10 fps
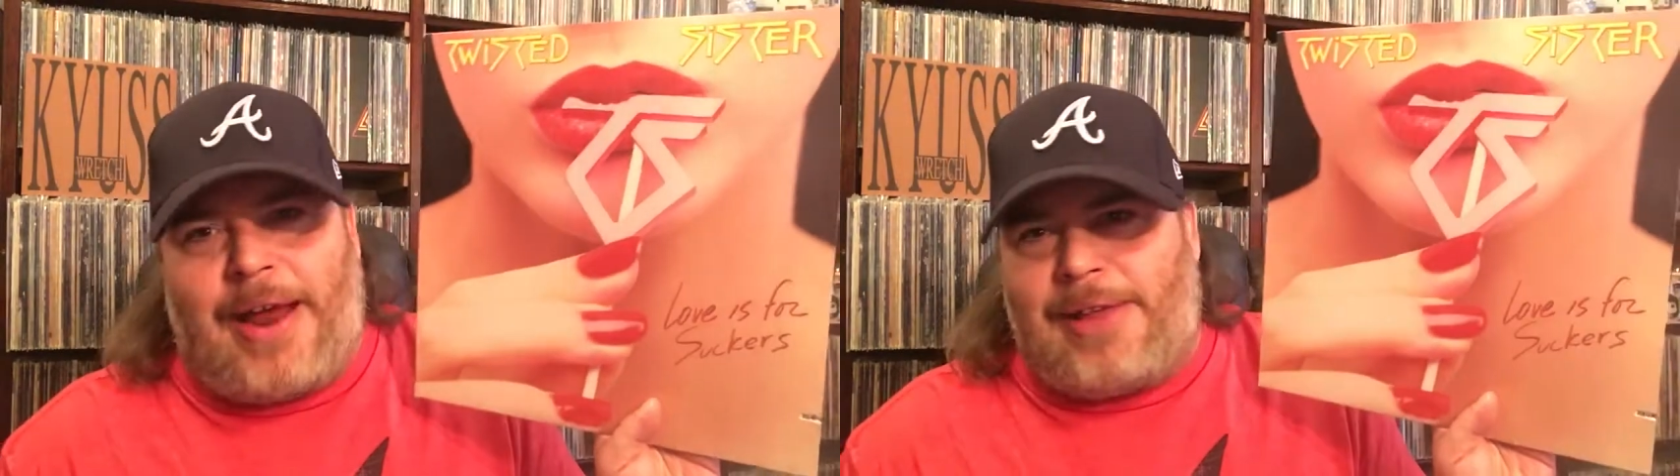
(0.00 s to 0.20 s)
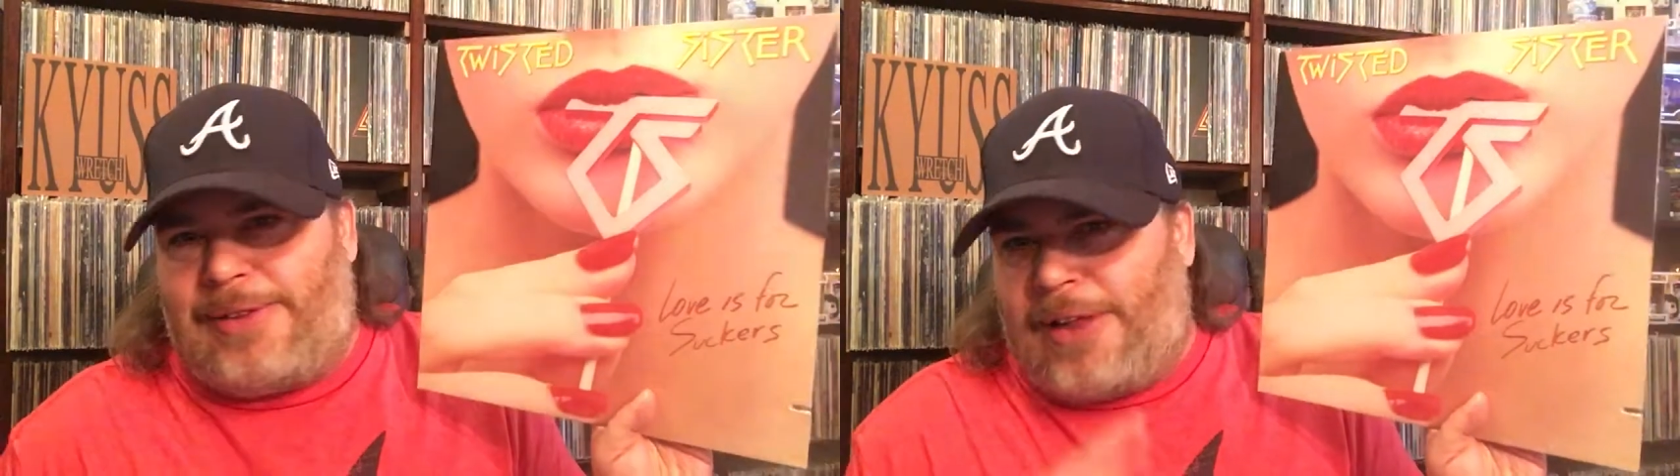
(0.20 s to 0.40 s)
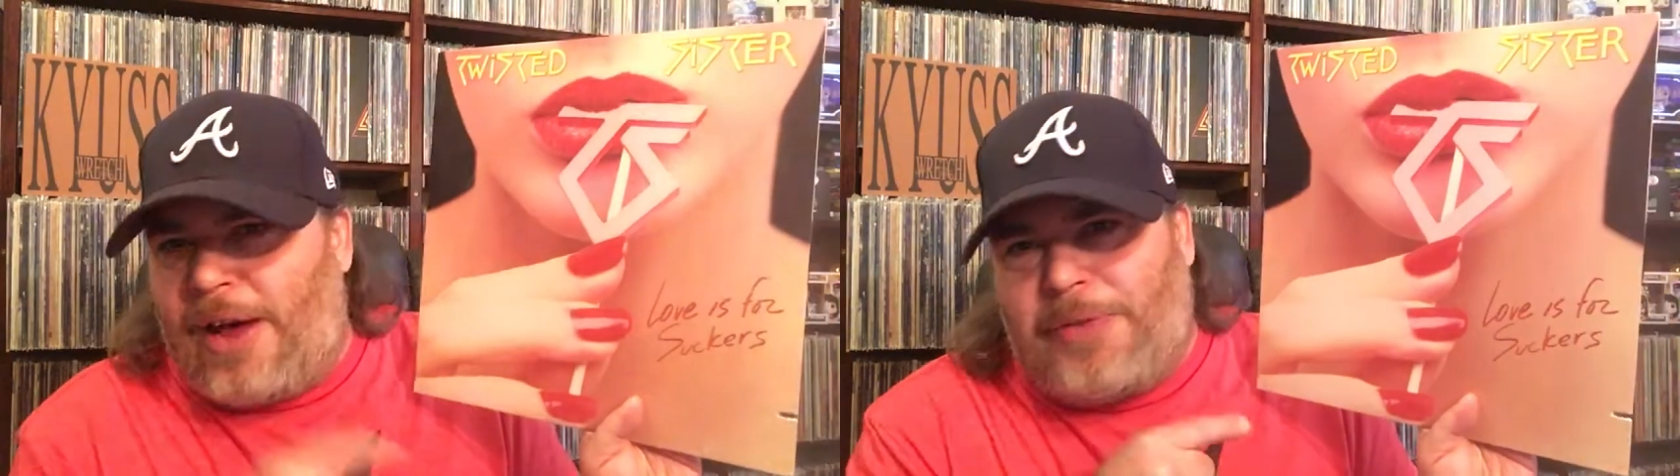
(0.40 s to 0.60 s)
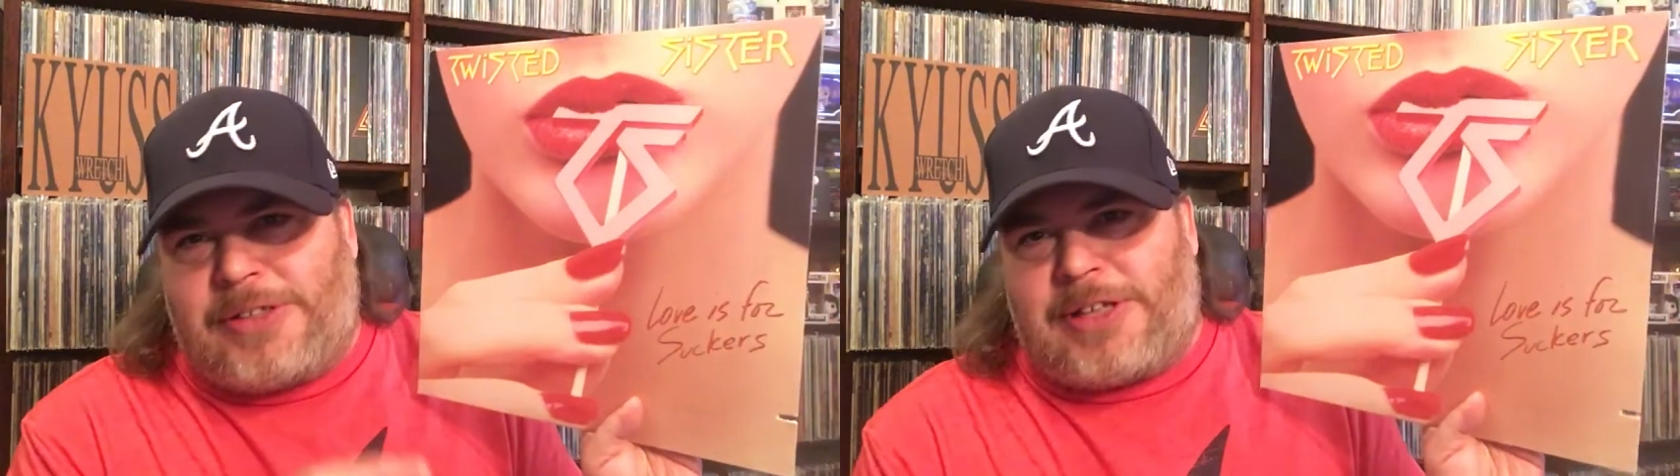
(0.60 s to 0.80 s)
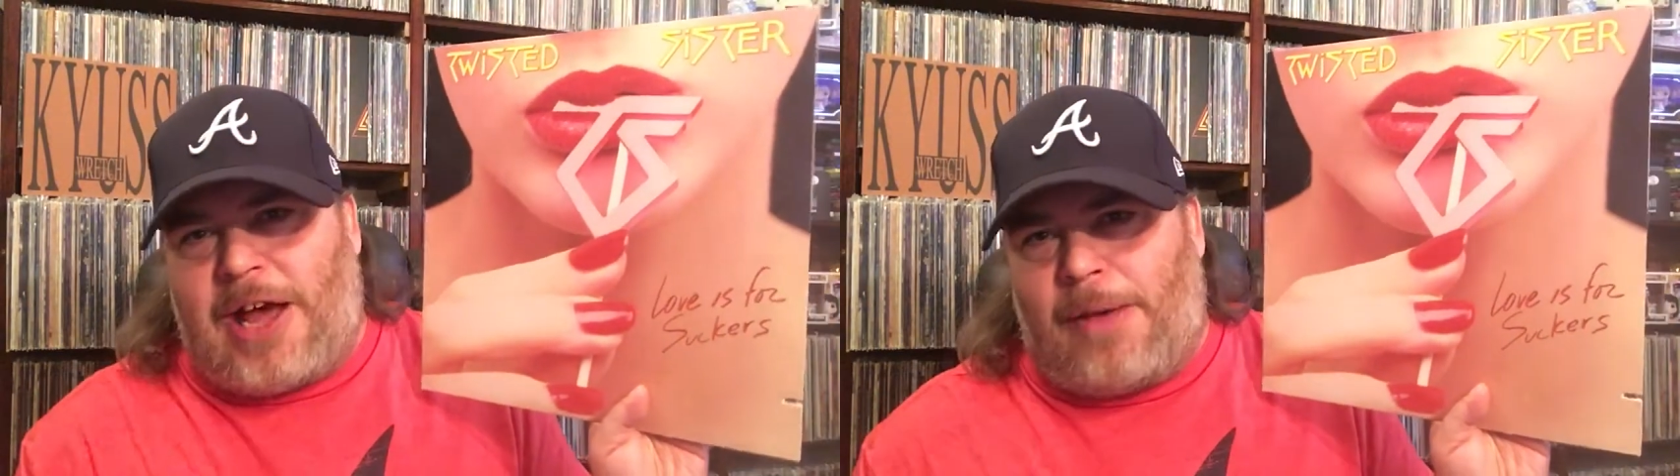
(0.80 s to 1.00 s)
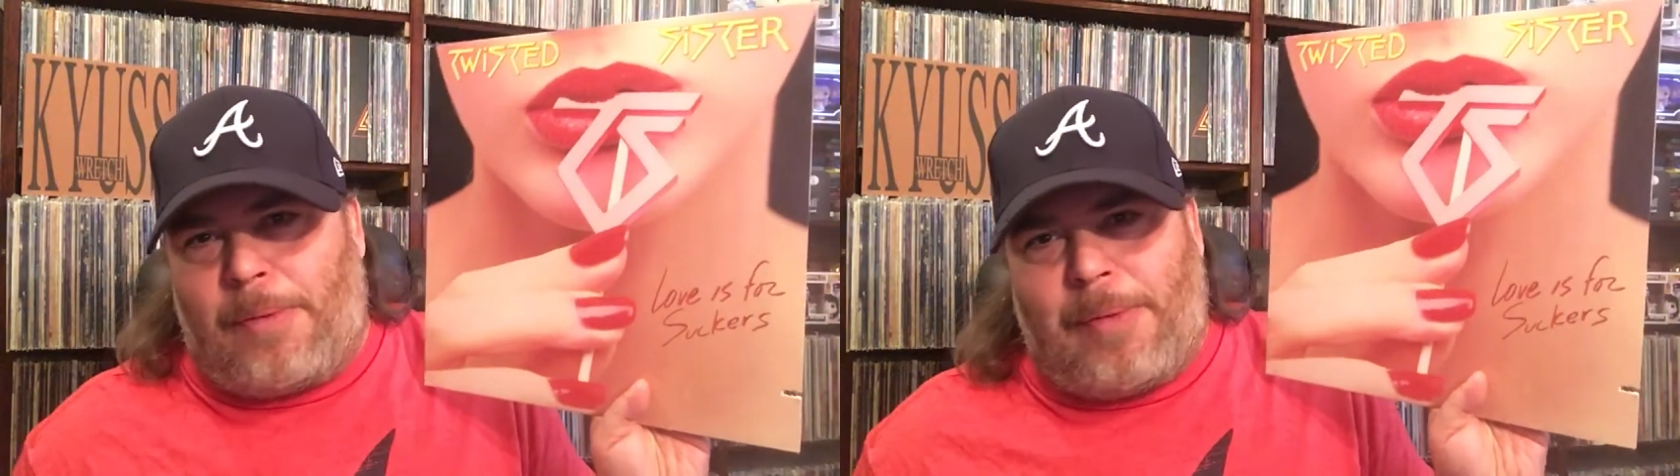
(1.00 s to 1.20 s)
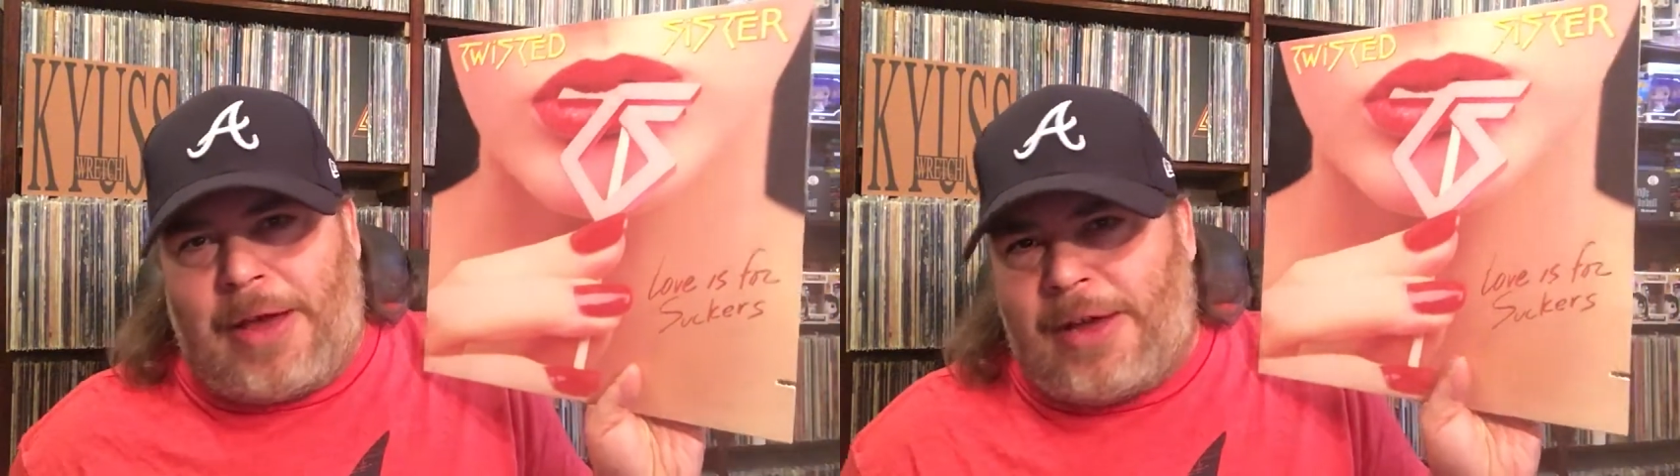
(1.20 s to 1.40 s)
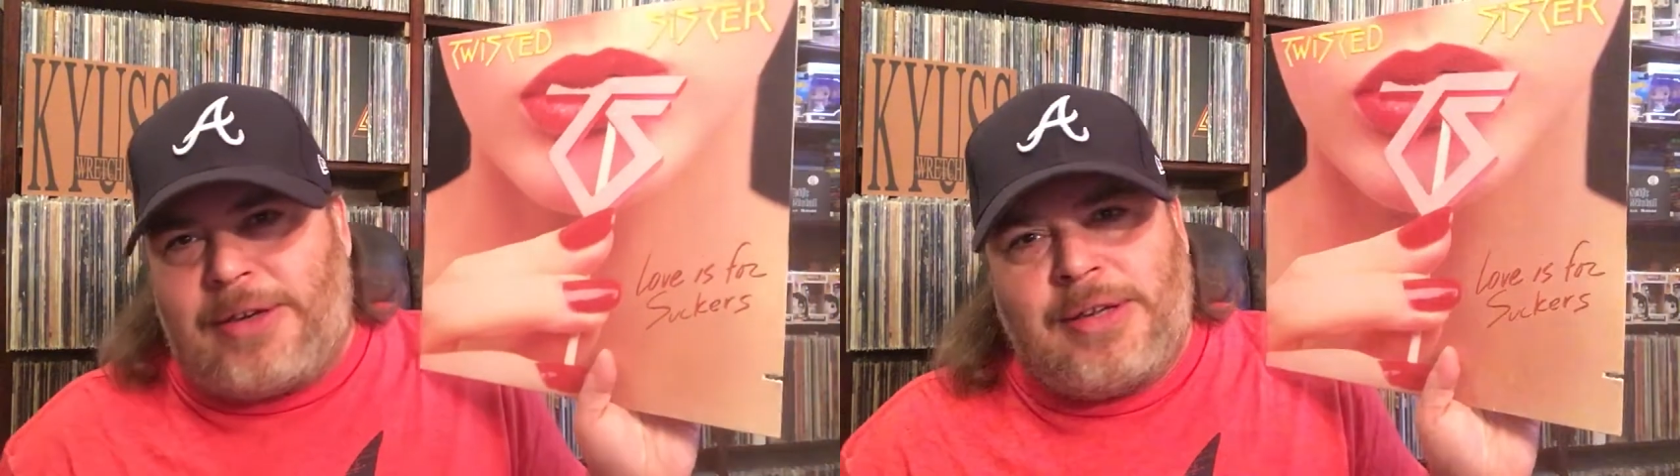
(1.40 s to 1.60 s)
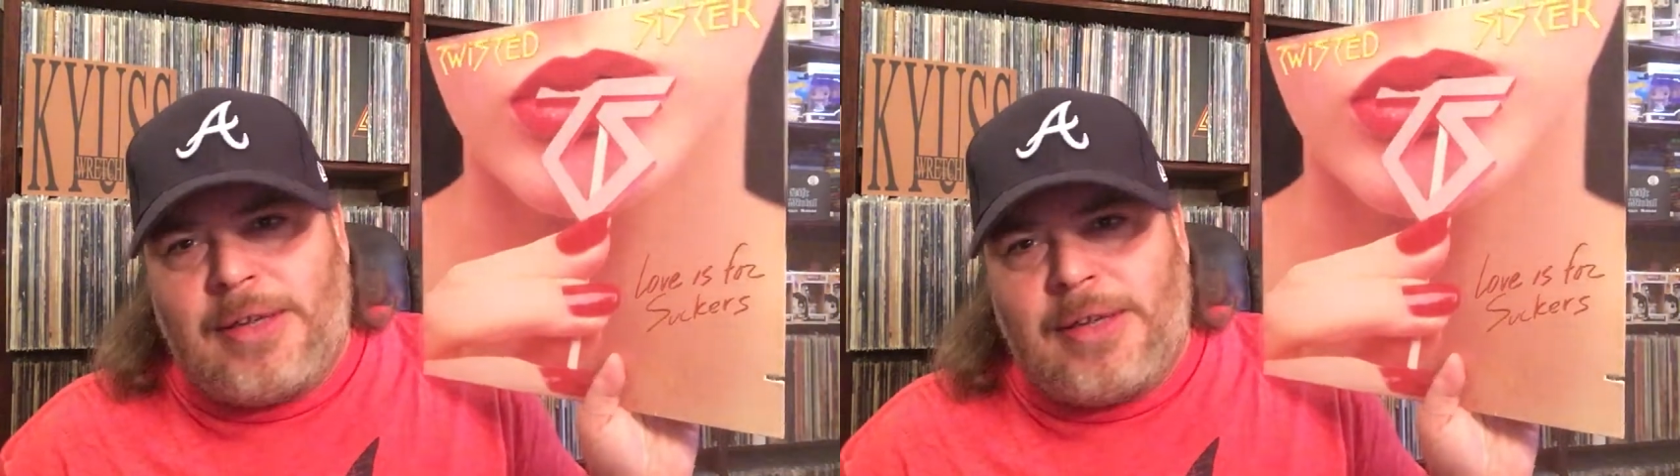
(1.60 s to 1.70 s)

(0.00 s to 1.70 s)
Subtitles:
and I love this album, man.